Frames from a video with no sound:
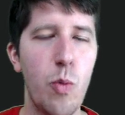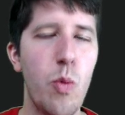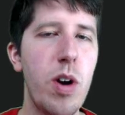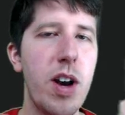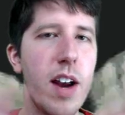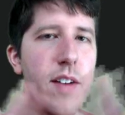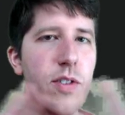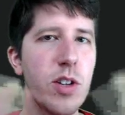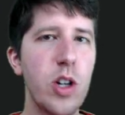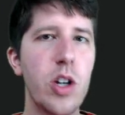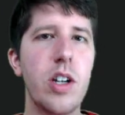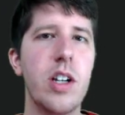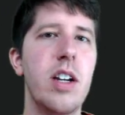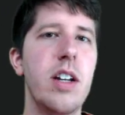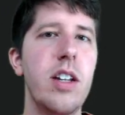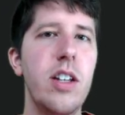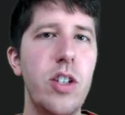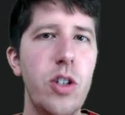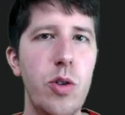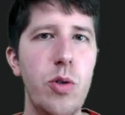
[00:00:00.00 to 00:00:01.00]
whenever you're
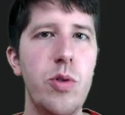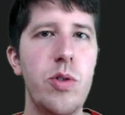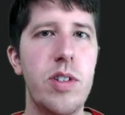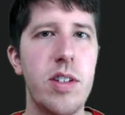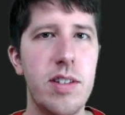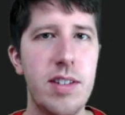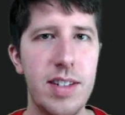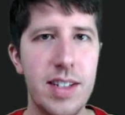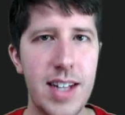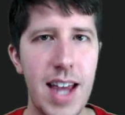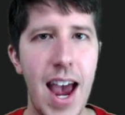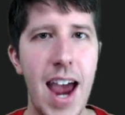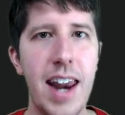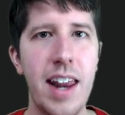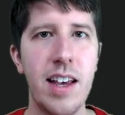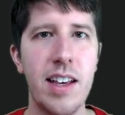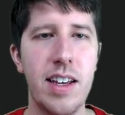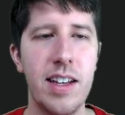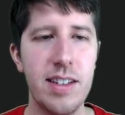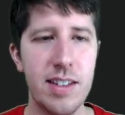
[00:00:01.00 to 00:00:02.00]
going to use
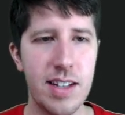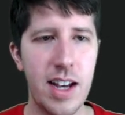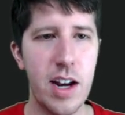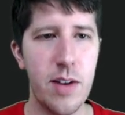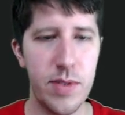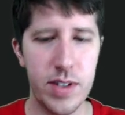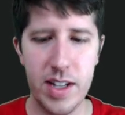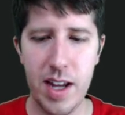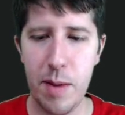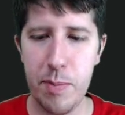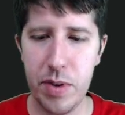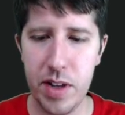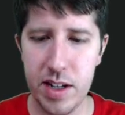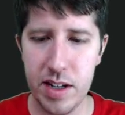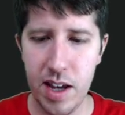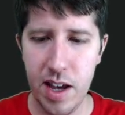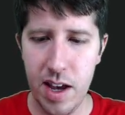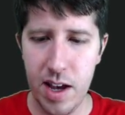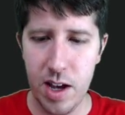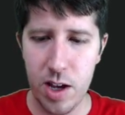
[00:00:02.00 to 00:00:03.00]
static inside of a template,